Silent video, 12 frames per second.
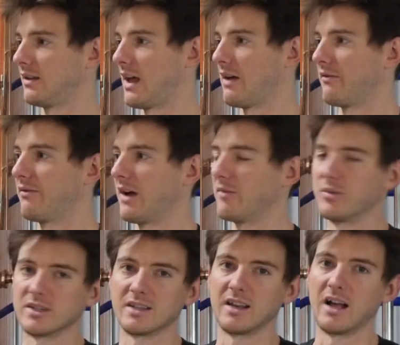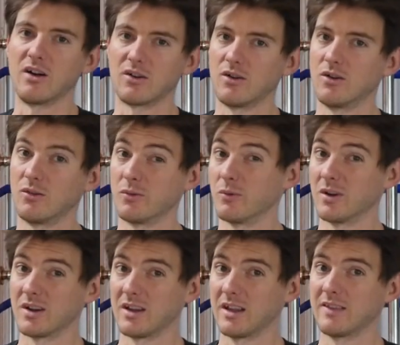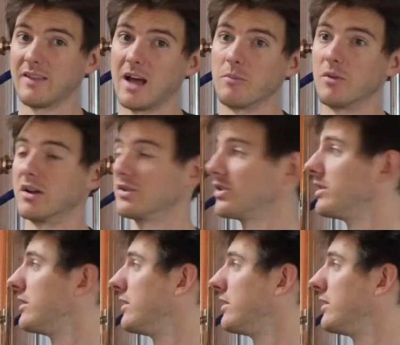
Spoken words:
at 5% alcohol, we weren't gonna get that much.